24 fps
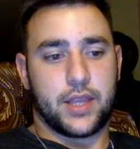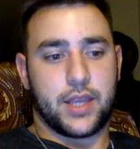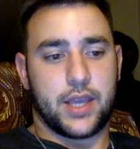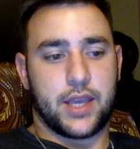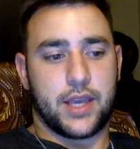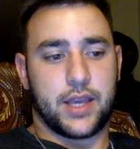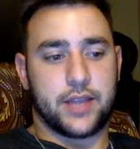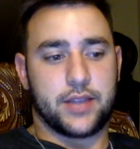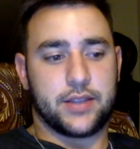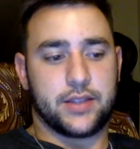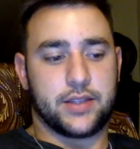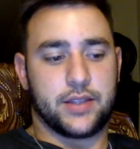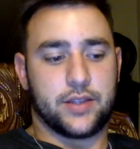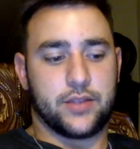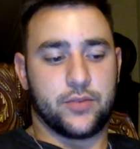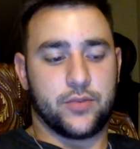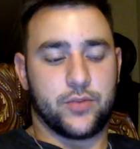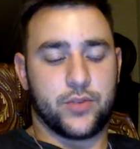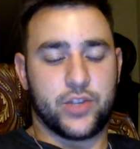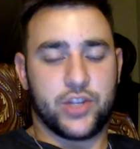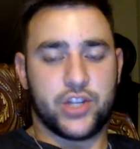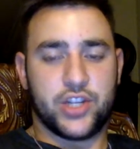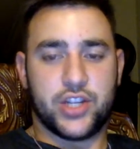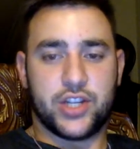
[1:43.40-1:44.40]
I guess,
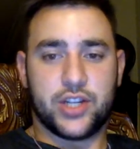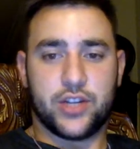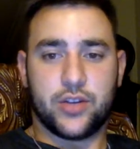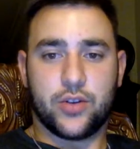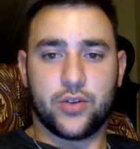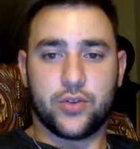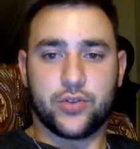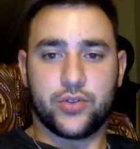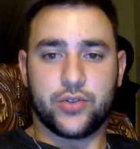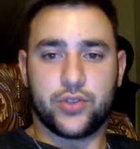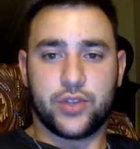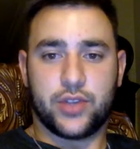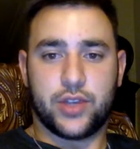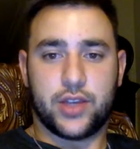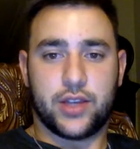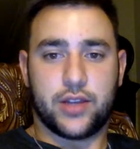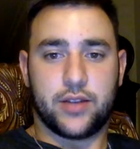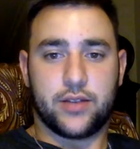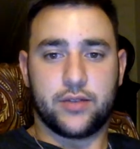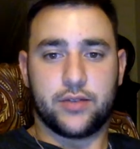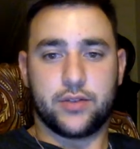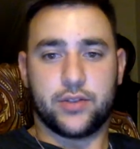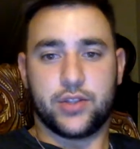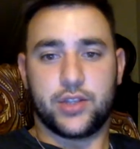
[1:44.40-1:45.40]
when Jyn goes and
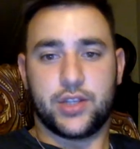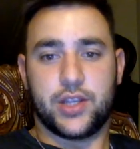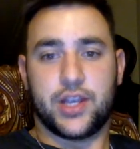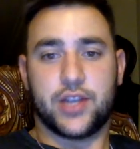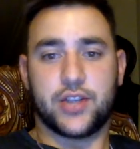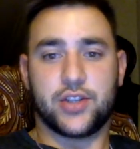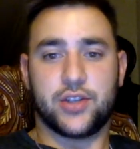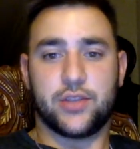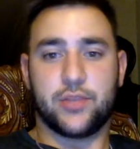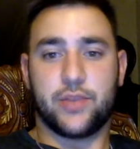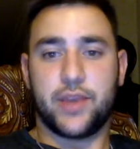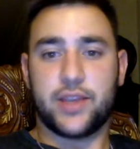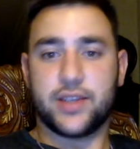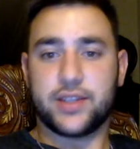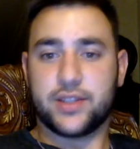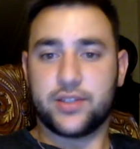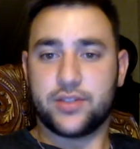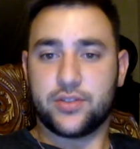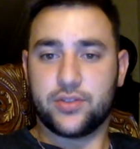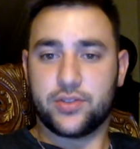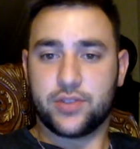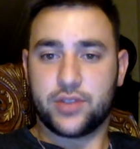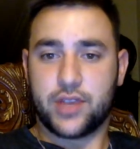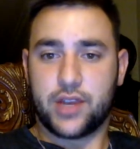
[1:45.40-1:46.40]
she actually makes it
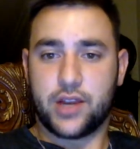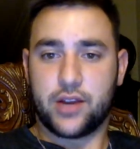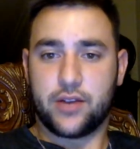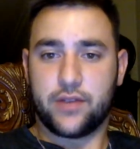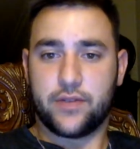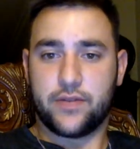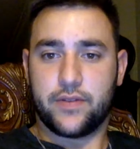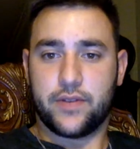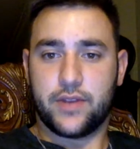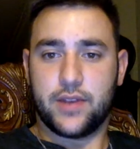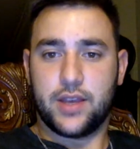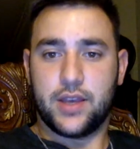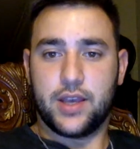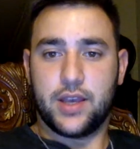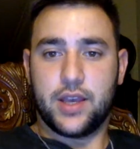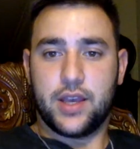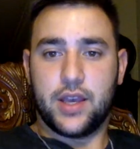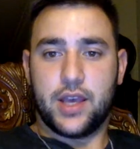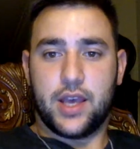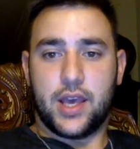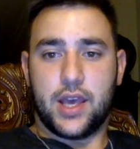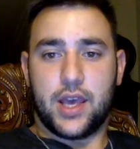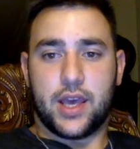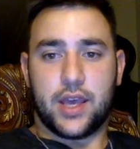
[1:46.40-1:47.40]
to Scarif,
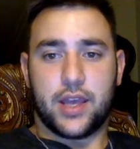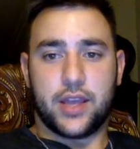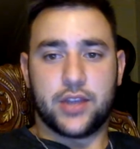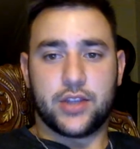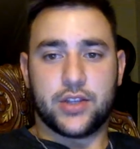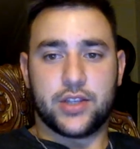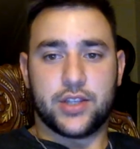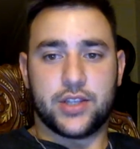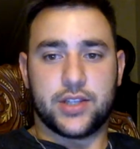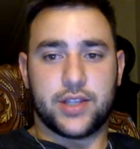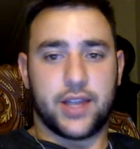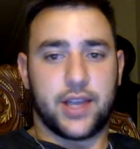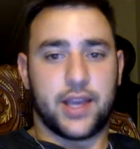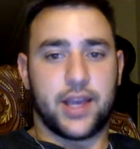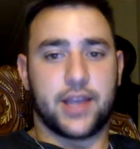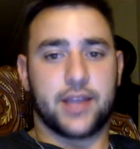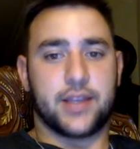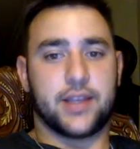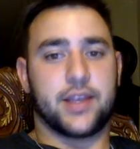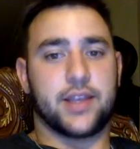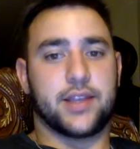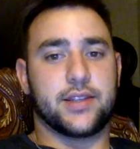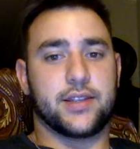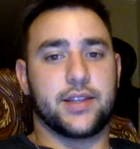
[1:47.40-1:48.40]
and she's like, I
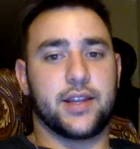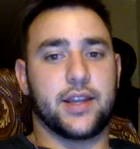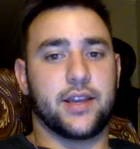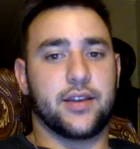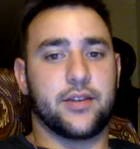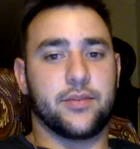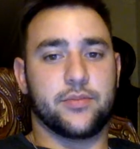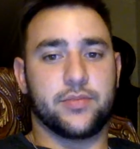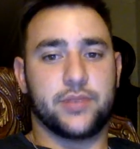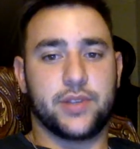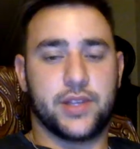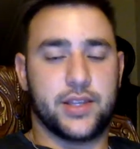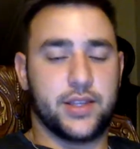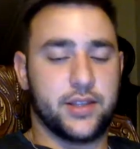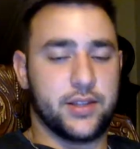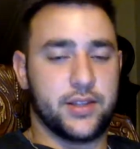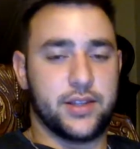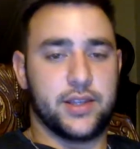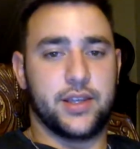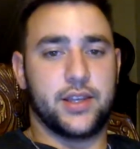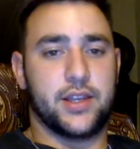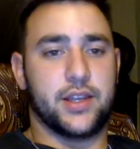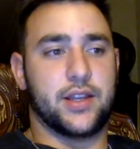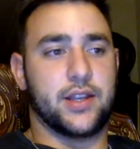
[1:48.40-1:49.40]
guess, like
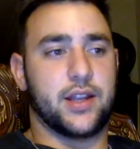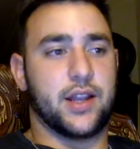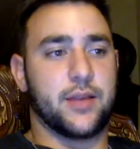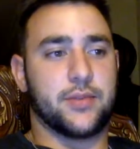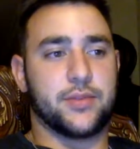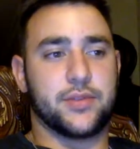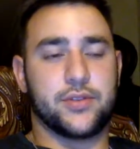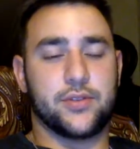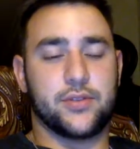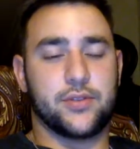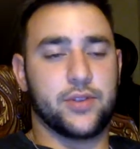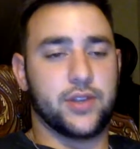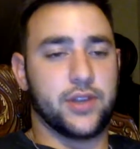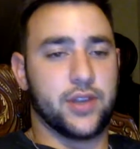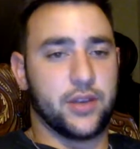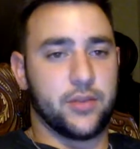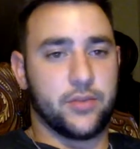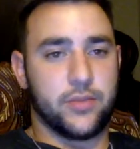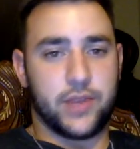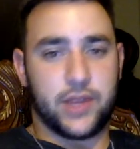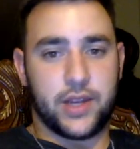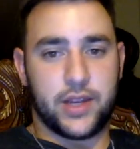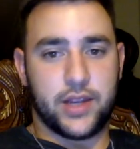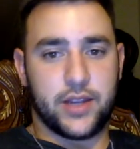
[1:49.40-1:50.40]
completely and absolutely
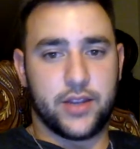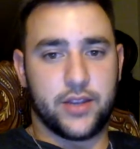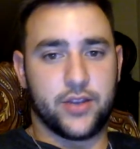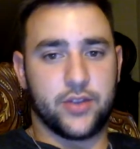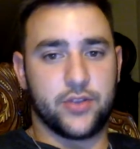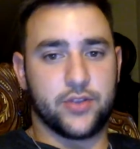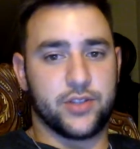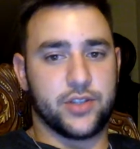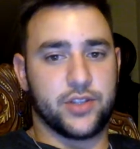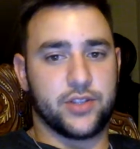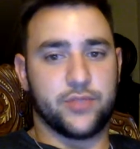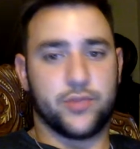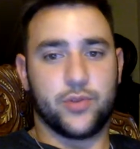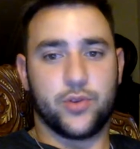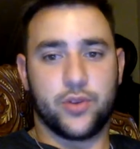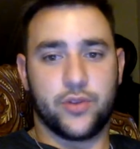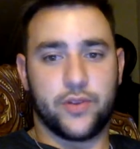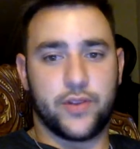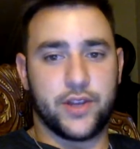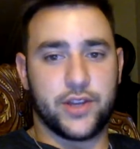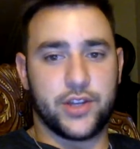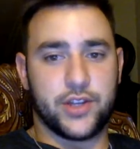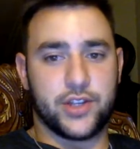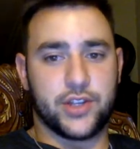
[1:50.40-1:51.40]
committed. She's
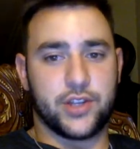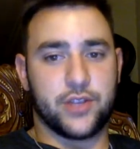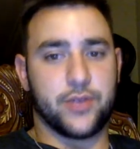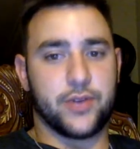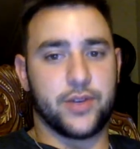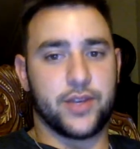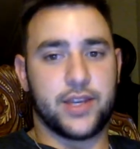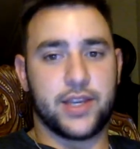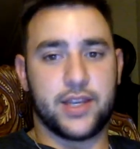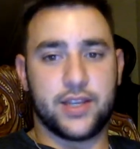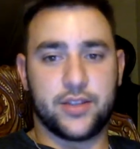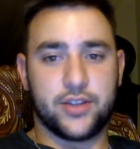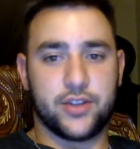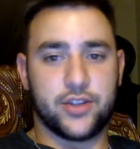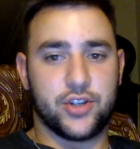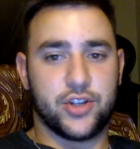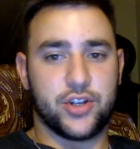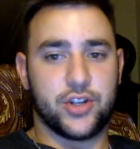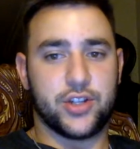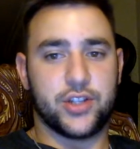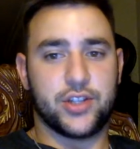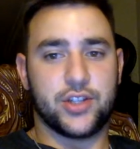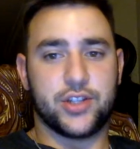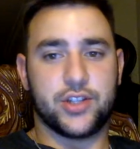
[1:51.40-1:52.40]
motivated. She's already in the
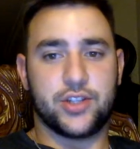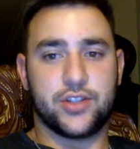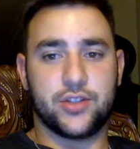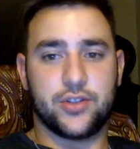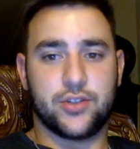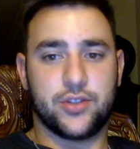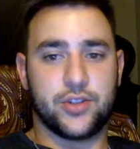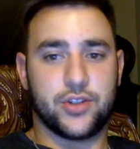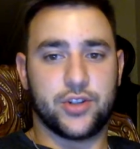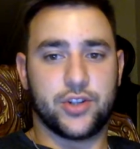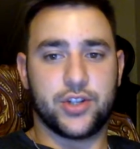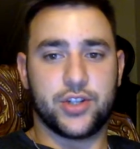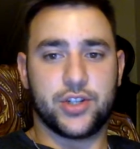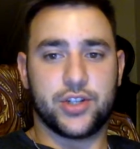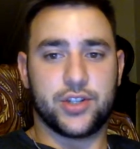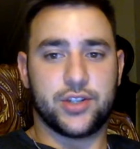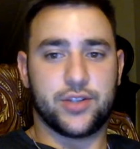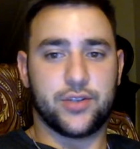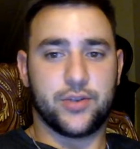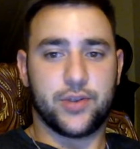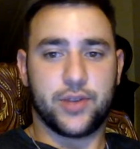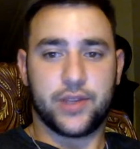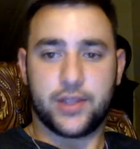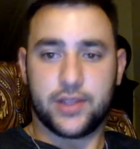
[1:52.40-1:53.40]
journey. She's to the journey. She's
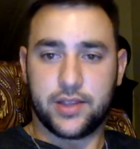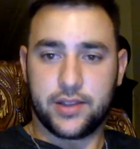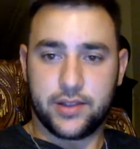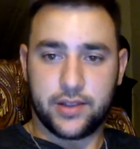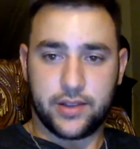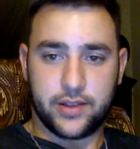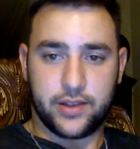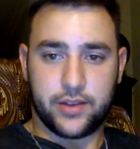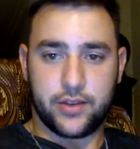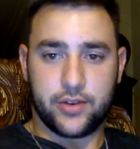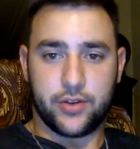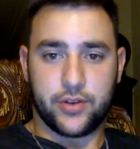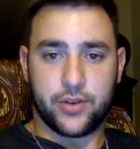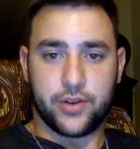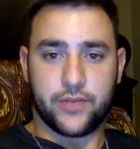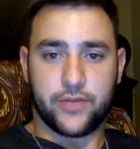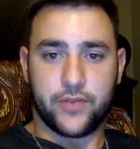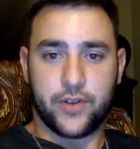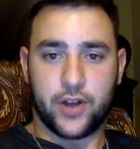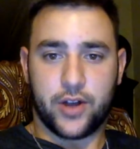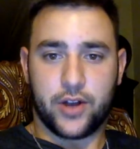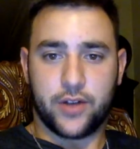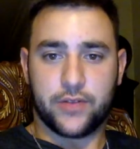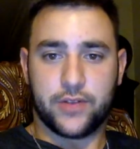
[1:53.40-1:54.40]
already,
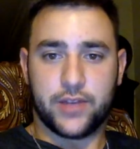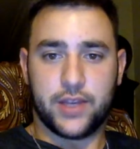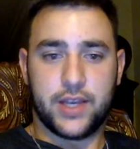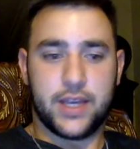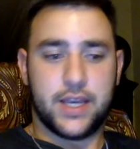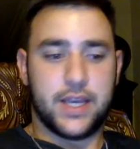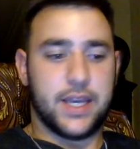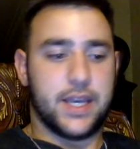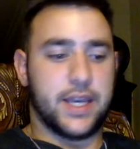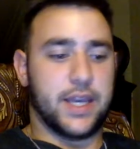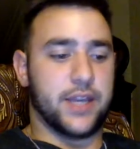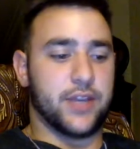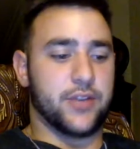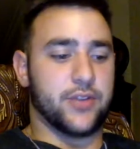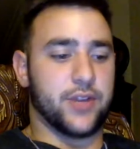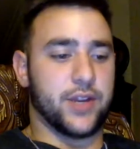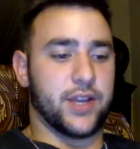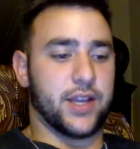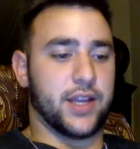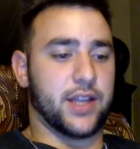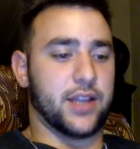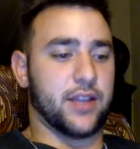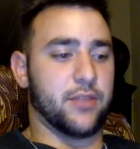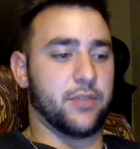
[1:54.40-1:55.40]
involved in trying
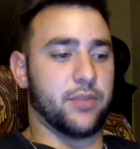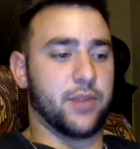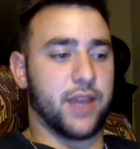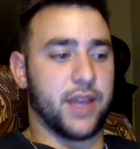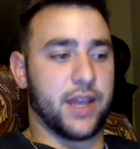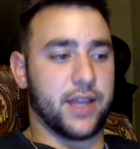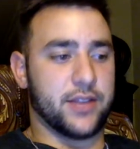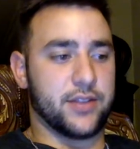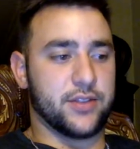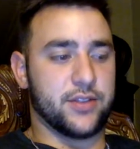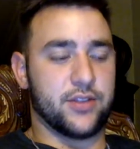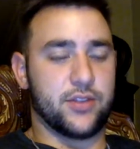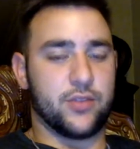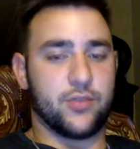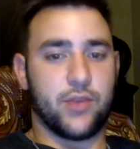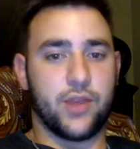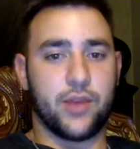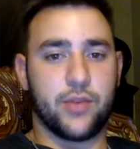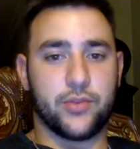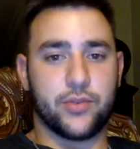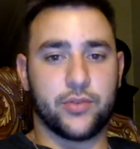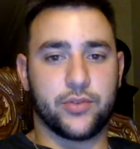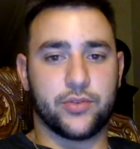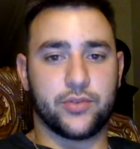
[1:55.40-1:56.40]
to get the plans to the
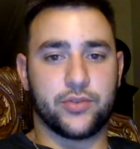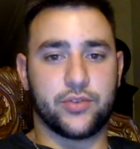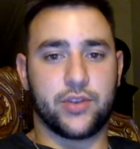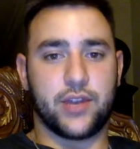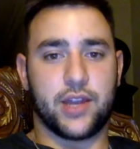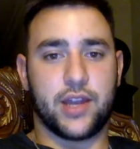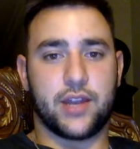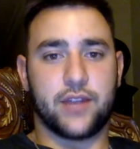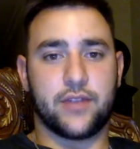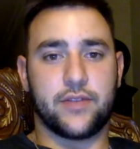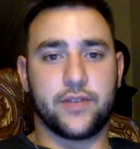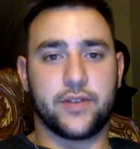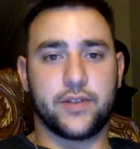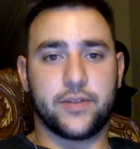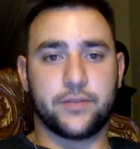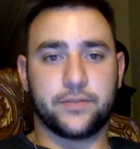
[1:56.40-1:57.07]
rebels to kind of